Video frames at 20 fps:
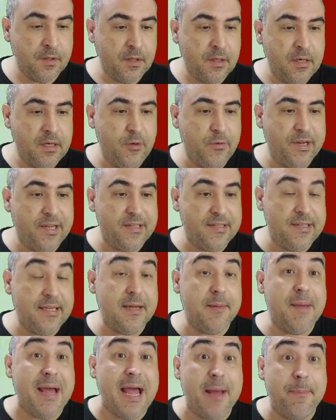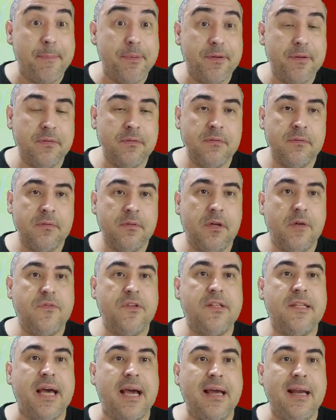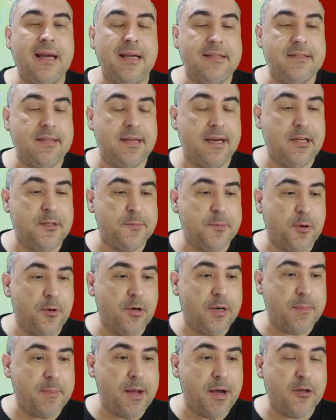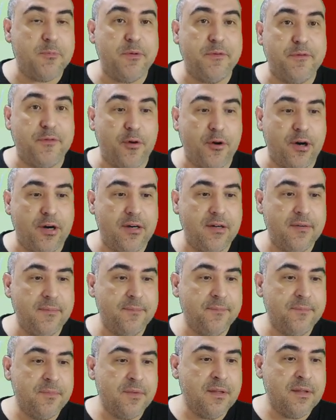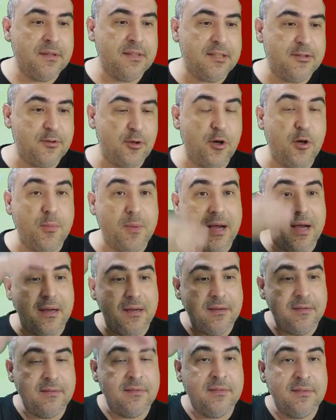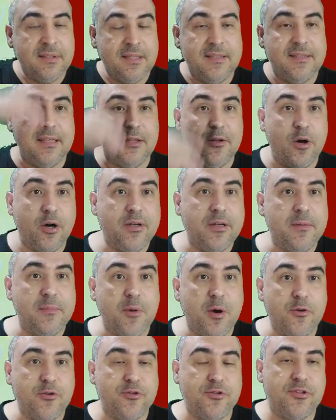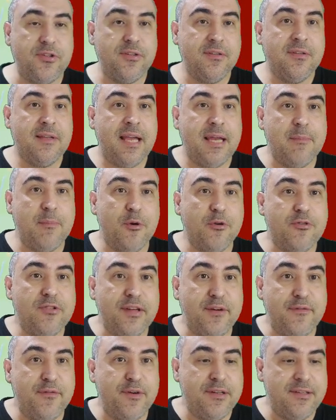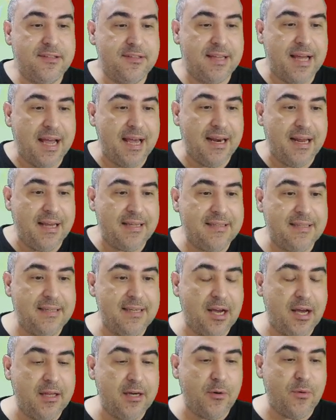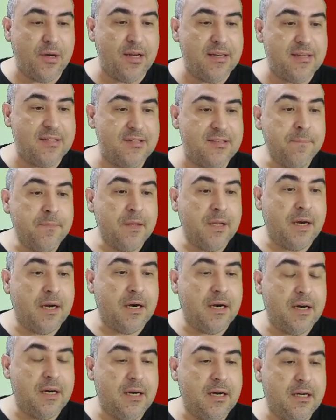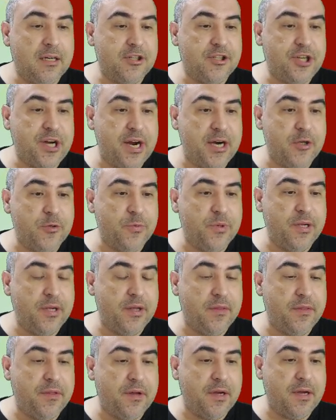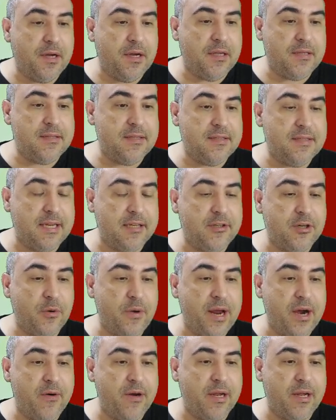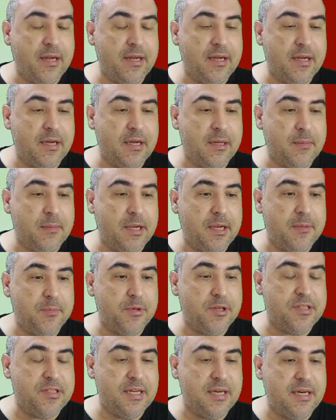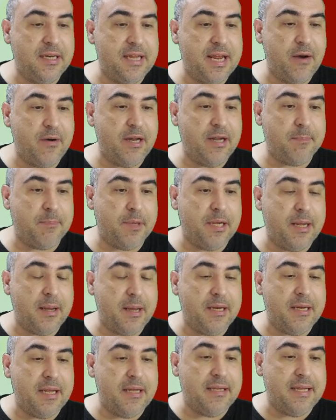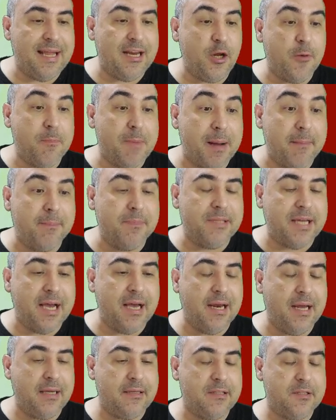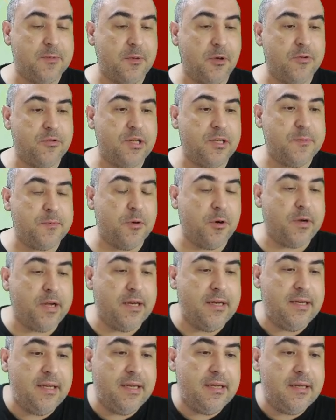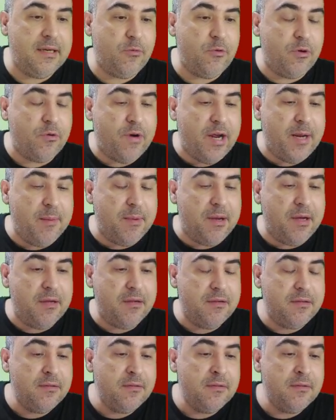Here we can see the map of the dialects that I spoke about before. The Sonoma is the northernmost and most different dialect, and the other ones are shared with the central area and Brazilian area. The Yanomam dialect is mostly spoken in the Roraima